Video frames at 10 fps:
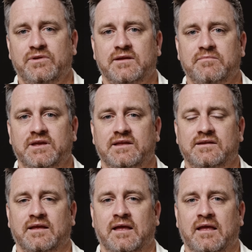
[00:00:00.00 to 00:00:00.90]
we can begin
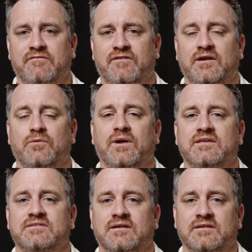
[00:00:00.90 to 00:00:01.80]
to find
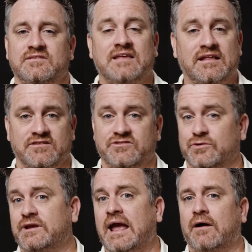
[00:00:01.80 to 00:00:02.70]
ways to census
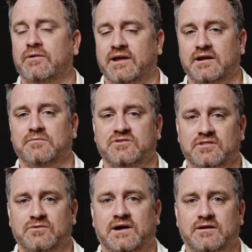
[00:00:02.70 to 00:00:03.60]
or count animals
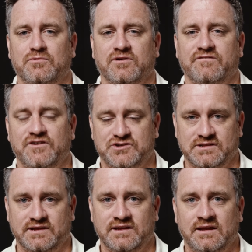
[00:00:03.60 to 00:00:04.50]
in the wild more
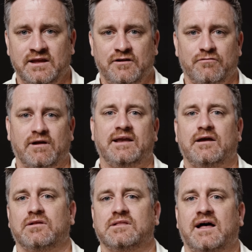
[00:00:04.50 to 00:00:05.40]
efficiently. Right
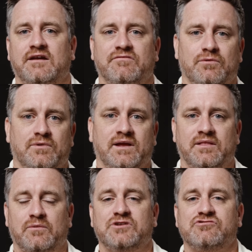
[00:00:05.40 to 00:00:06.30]
now, a lot of the
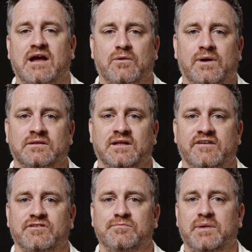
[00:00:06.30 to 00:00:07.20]
way that we track
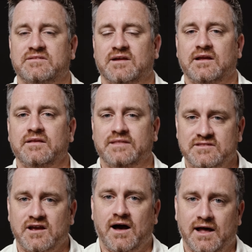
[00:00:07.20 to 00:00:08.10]
wildlife is based on
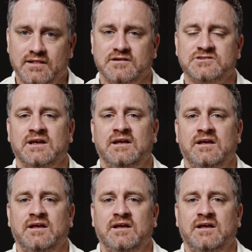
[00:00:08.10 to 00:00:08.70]
these collars.